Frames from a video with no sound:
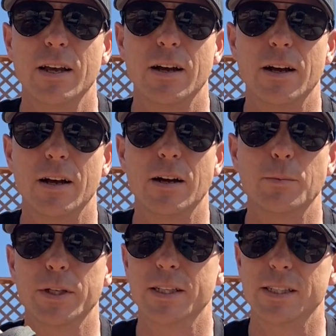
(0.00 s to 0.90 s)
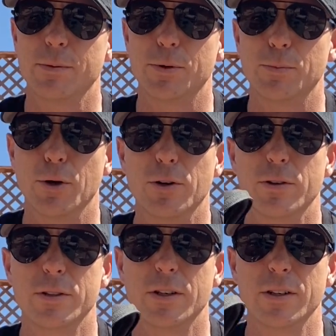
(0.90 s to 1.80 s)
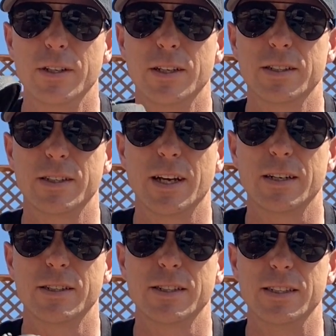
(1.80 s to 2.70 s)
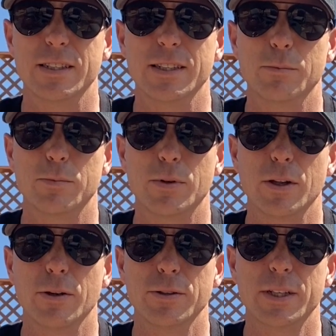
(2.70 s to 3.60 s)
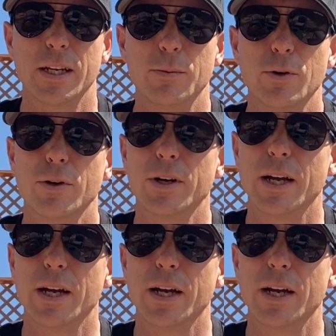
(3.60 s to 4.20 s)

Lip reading: but the zipper broke, so it doesn't actually zip closed anymore.